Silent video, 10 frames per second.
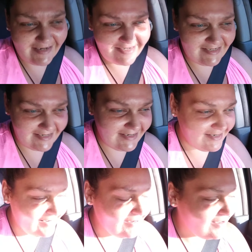get this
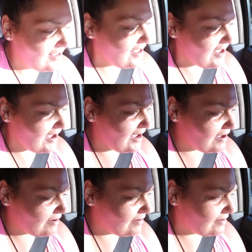in.
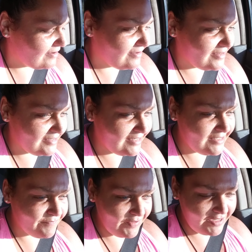I
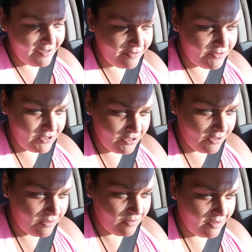did some videos, you
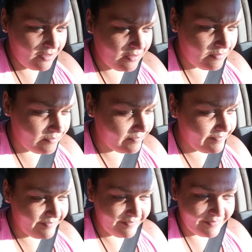know,
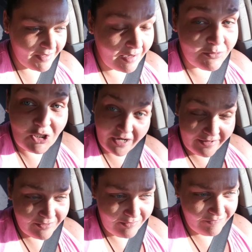I'm
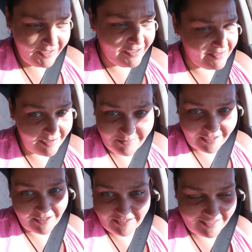trying to do videos. I'm
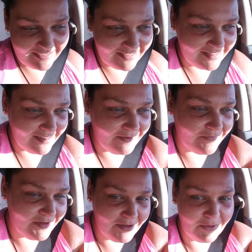not good at this
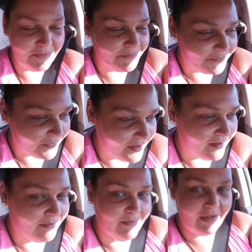stuff, you know,
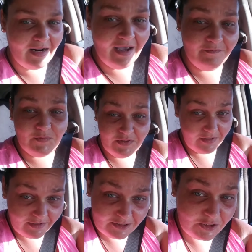but I have
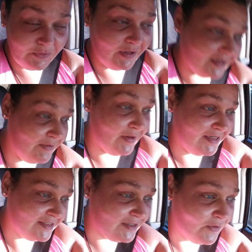nothing else to do
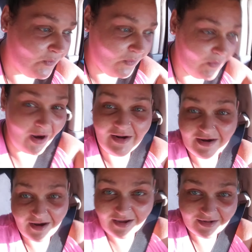anyway, so why
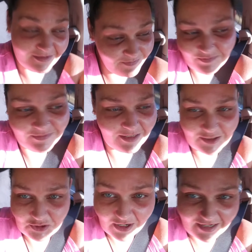
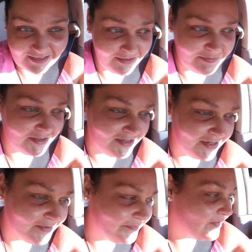not try something, you
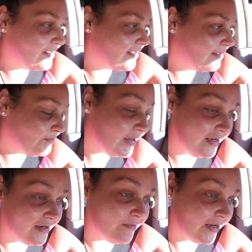know? But
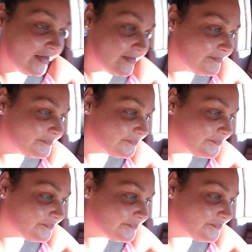anyway,